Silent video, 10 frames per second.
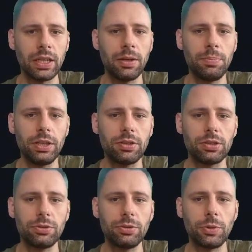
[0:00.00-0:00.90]
Pick your
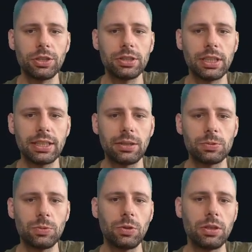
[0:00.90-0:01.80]
Kuru monster and get
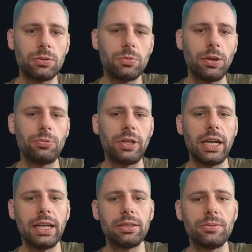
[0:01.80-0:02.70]
rewarded with rare
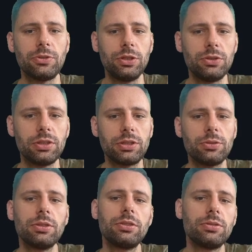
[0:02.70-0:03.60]
items for using
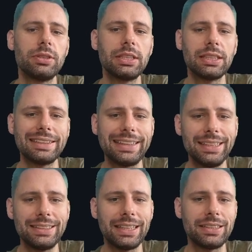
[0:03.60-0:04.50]
Kuru during the
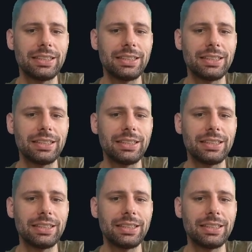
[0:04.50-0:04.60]
testnet.